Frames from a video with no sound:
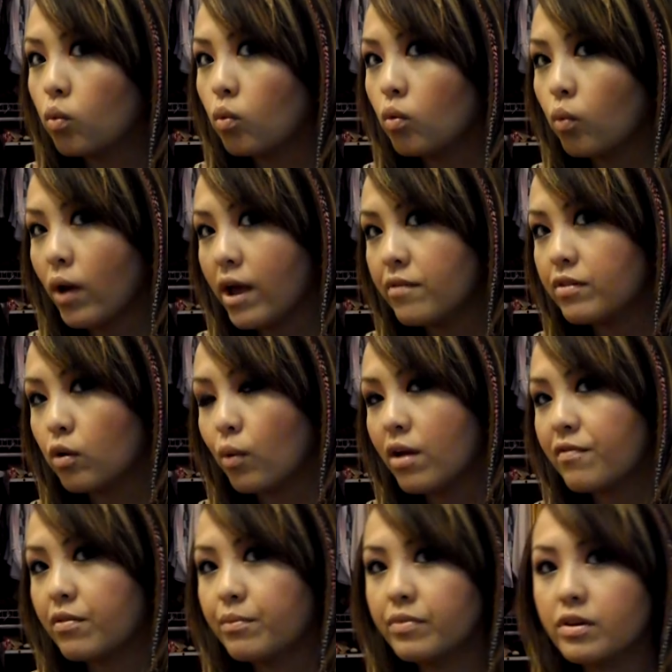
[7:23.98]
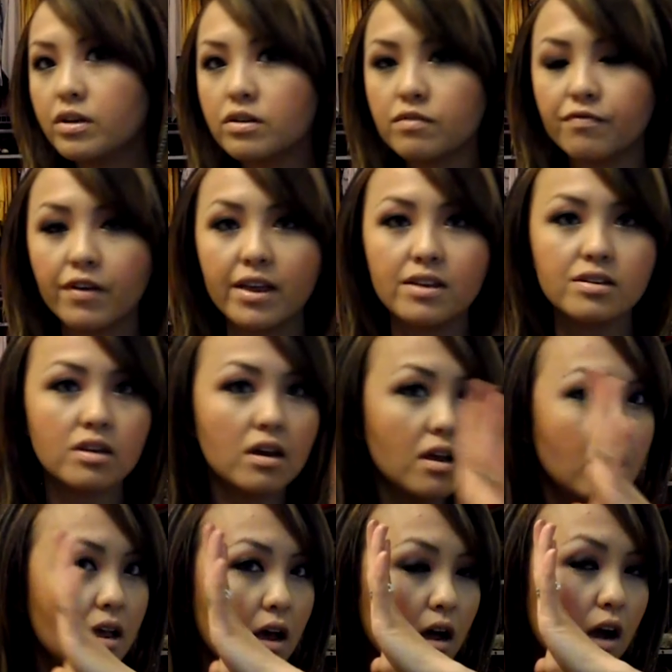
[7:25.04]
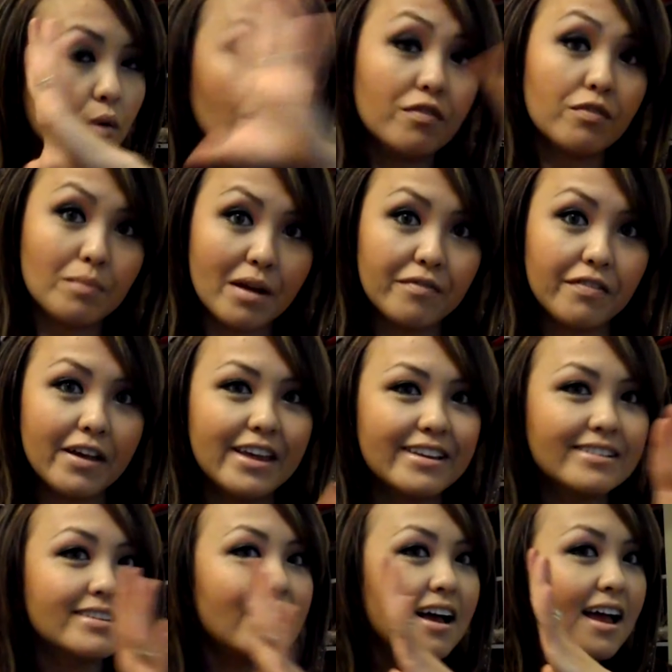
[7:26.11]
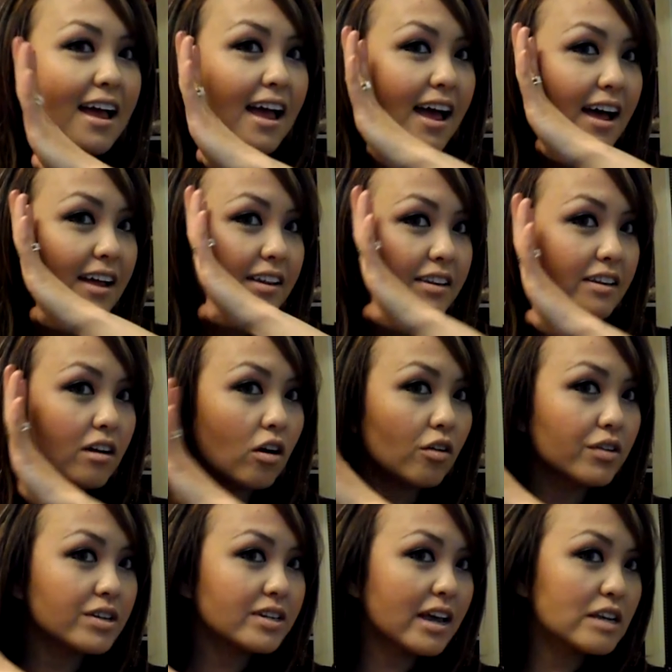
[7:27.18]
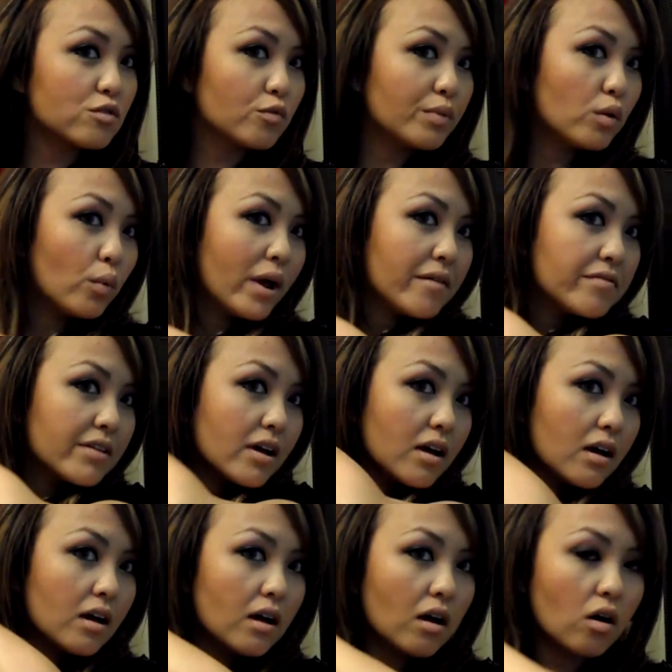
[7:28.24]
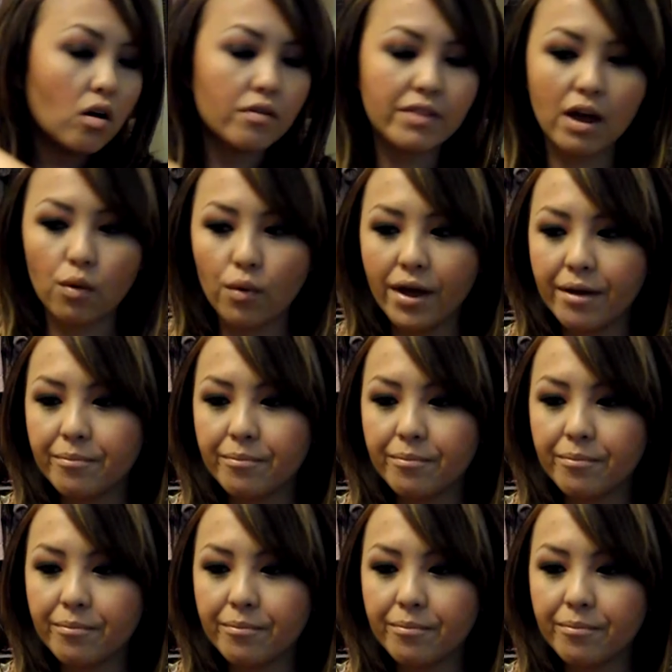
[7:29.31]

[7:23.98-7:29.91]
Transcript: waved away from this face, away from my face, and all these guys will be waved that way.